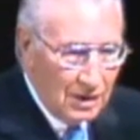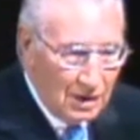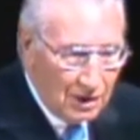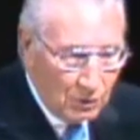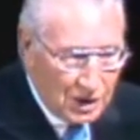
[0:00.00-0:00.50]

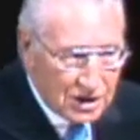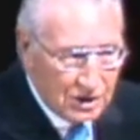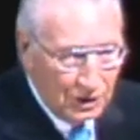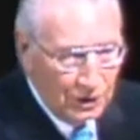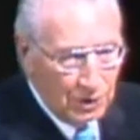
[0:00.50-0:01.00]
on which
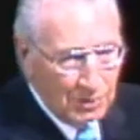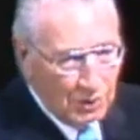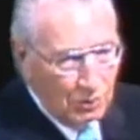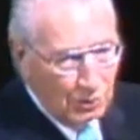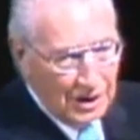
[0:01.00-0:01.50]
the
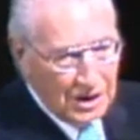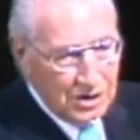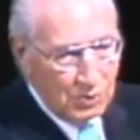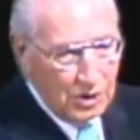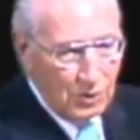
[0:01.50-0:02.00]
human
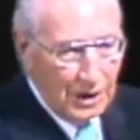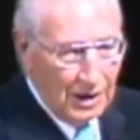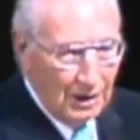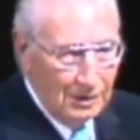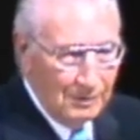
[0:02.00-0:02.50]
race would
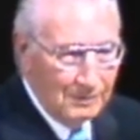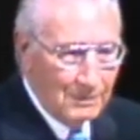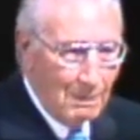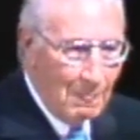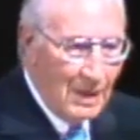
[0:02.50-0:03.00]
dwell.
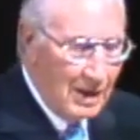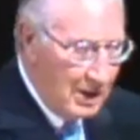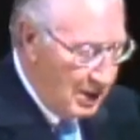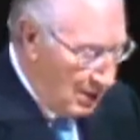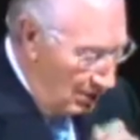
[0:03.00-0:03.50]

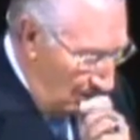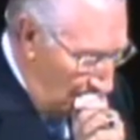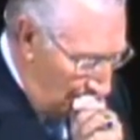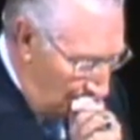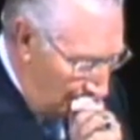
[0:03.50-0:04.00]

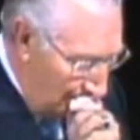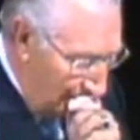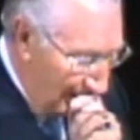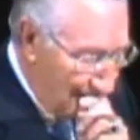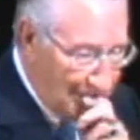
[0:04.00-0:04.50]

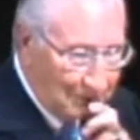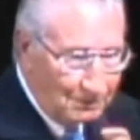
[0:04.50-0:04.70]
Pardon me.